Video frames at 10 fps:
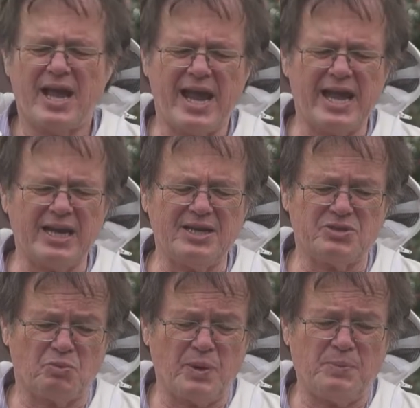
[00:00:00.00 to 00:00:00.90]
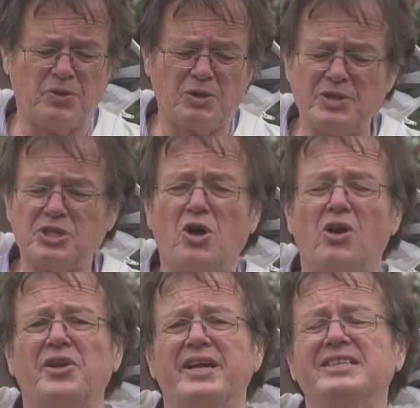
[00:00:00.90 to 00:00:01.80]
And we put them into
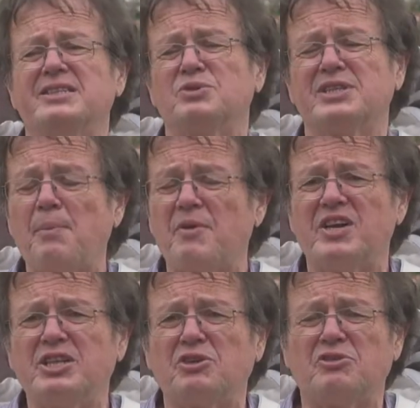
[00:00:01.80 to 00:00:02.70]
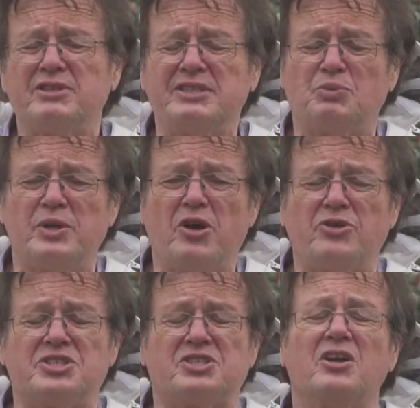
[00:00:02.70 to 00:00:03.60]
colonies. There was a couple of interesting things we
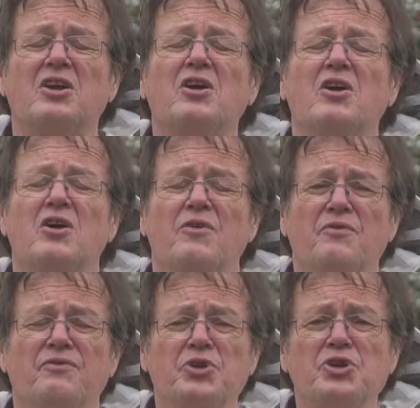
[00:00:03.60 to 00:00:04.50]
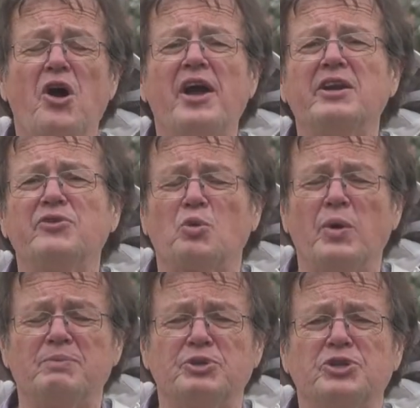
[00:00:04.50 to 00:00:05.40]
noticed. For 9 of the
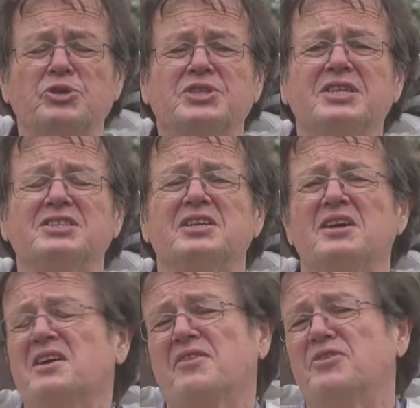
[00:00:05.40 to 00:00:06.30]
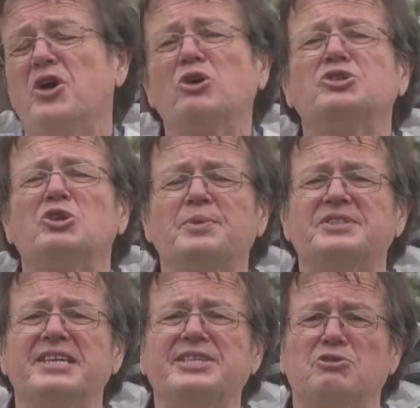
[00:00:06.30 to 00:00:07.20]
queen producers, no
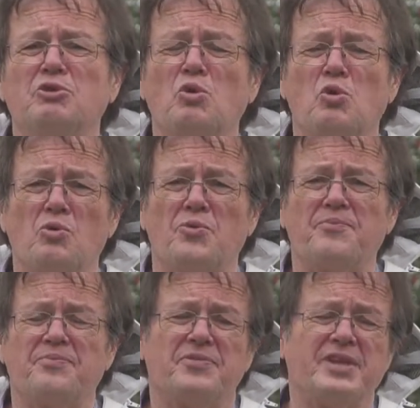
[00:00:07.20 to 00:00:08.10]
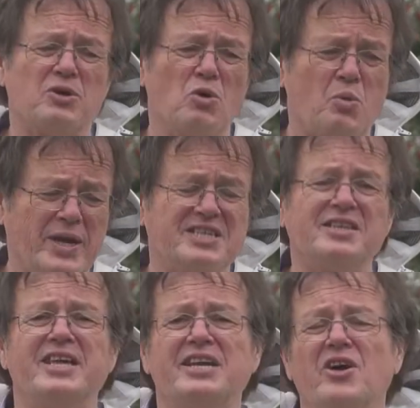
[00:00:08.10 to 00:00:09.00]
supersedure at all. They all went
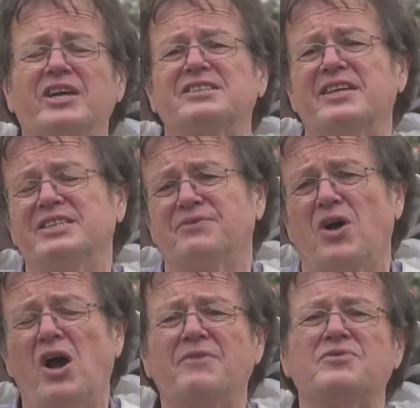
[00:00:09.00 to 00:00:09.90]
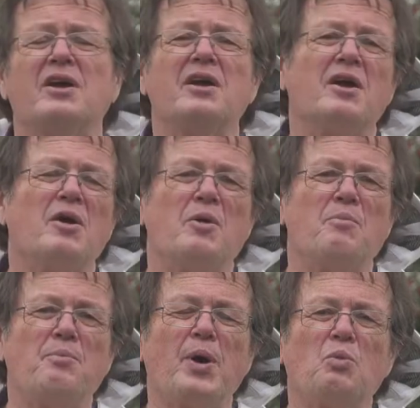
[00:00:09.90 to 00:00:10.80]
in there nicely, survived,
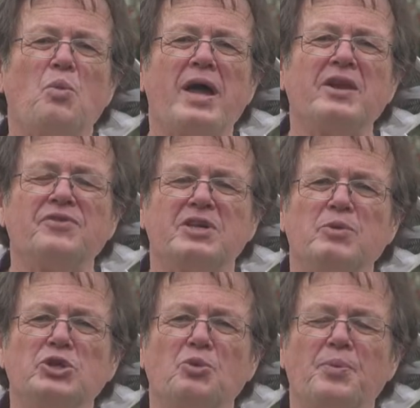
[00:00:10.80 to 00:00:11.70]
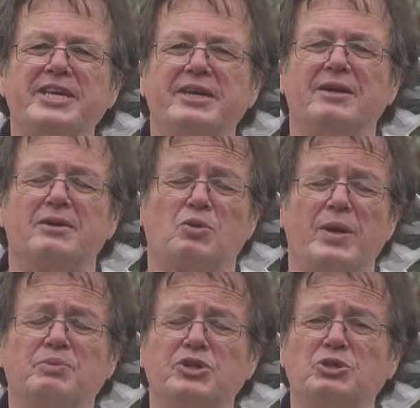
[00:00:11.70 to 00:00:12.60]
but one of the commercial
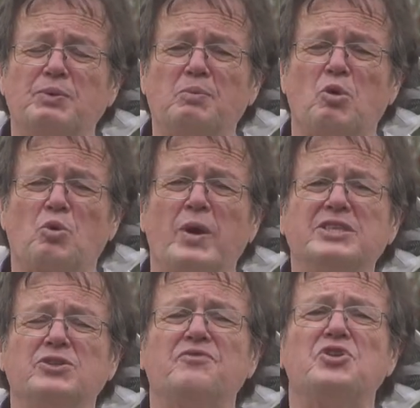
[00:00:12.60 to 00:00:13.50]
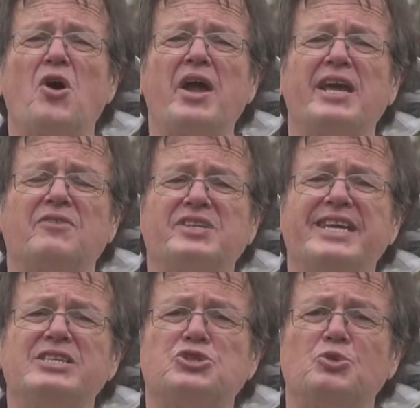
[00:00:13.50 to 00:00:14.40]
queen producers we bought queens of, 9 out of
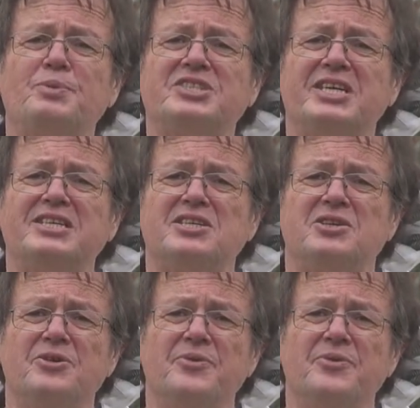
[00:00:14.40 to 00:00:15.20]
10 superseded.